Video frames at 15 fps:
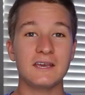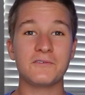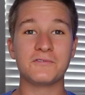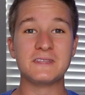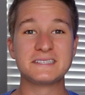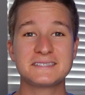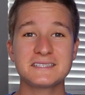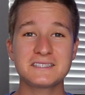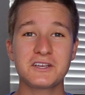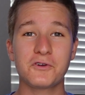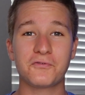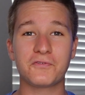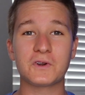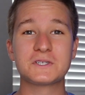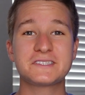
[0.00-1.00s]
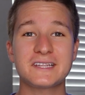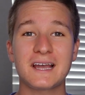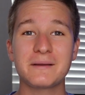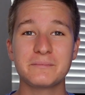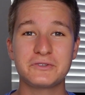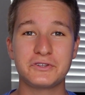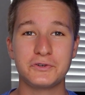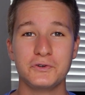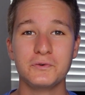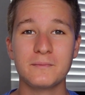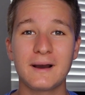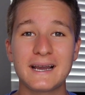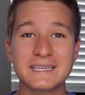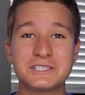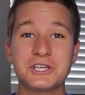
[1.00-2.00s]
If this is your first time to
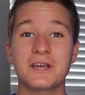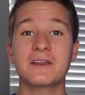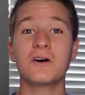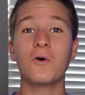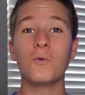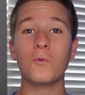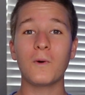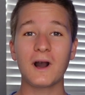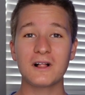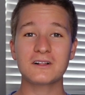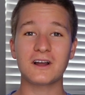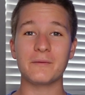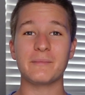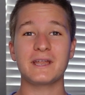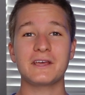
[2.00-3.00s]
my channel, welcome.